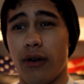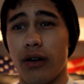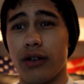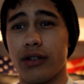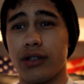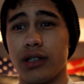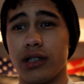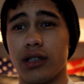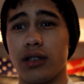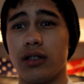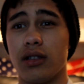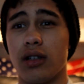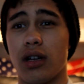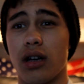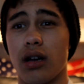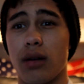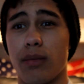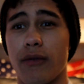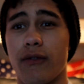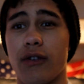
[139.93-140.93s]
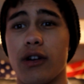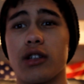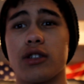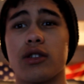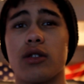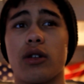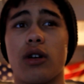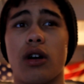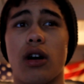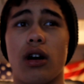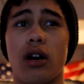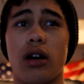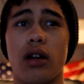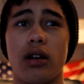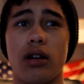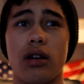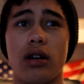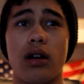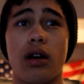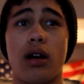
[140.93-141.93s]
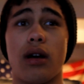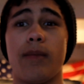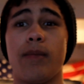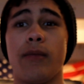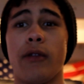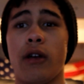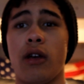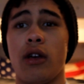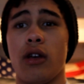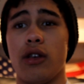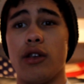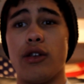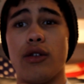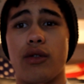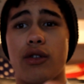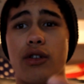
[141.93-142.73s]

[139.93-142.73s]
honestly, in professional COD and